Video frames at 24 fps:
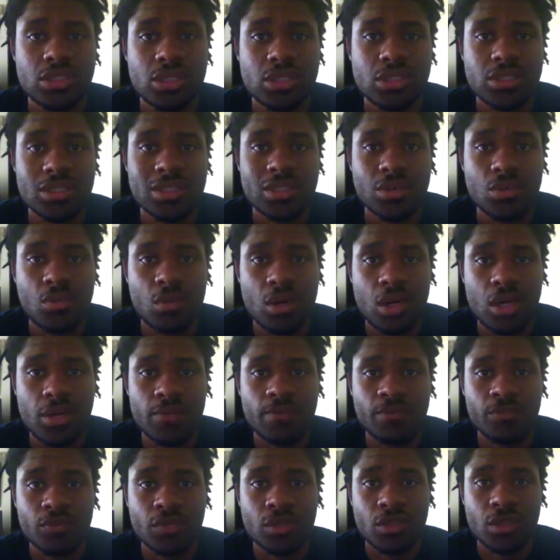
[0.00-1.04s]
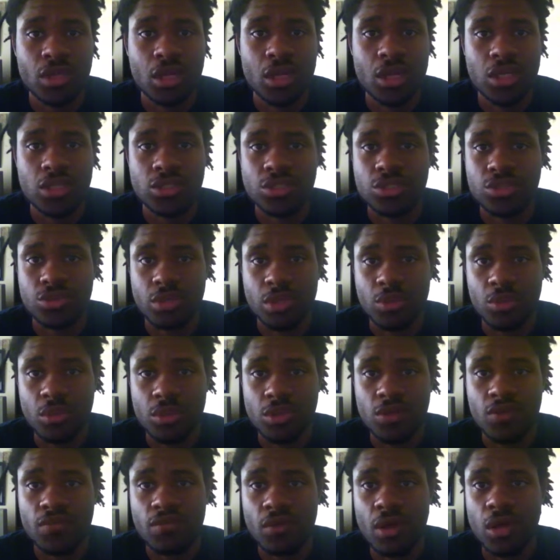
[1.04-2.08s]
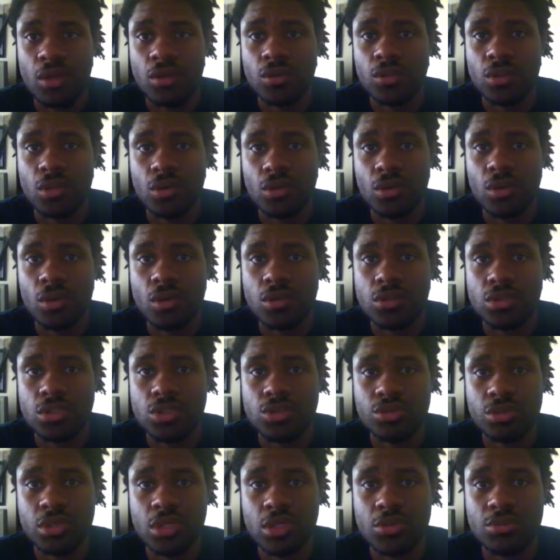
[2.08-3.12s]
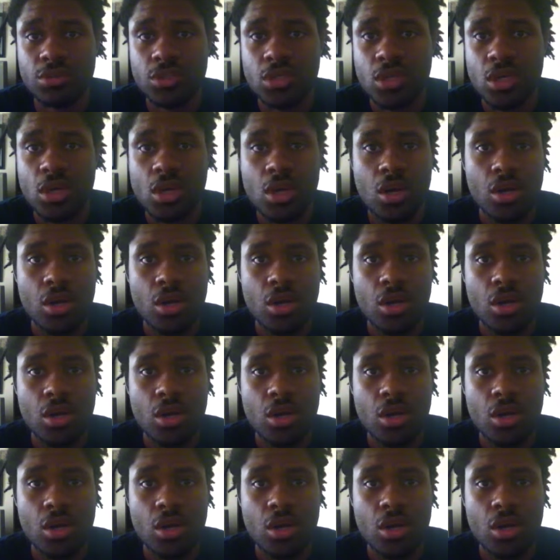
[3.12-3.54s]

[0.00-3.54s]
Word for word: There's either one uh, street where you follow your goals and dreams,